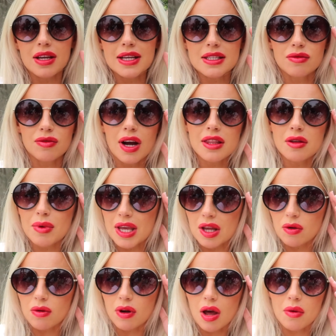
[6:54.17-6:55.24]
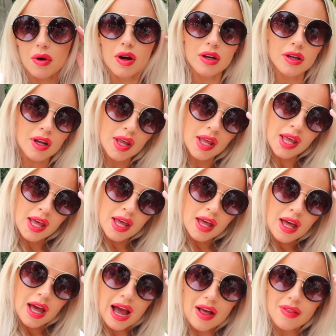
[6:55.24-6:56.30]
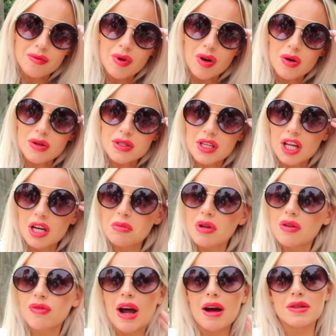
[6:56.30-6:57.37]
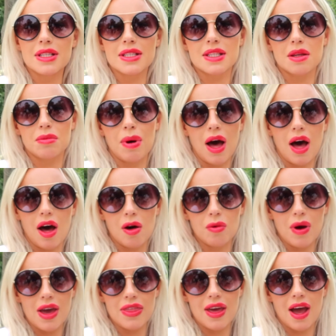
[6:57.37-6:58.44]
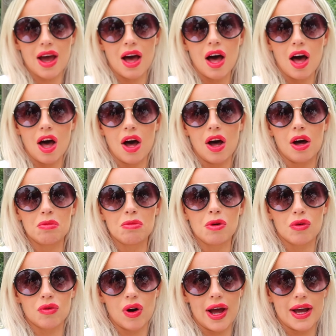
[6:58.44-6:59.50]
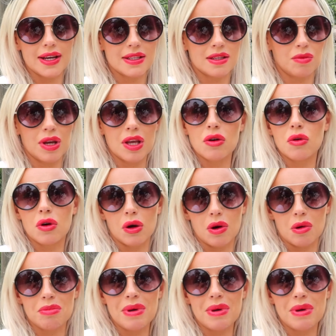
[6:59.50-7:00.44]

It's a ride that we can all go on, and we're also going to move round into the part where there are more rides that we can all go on.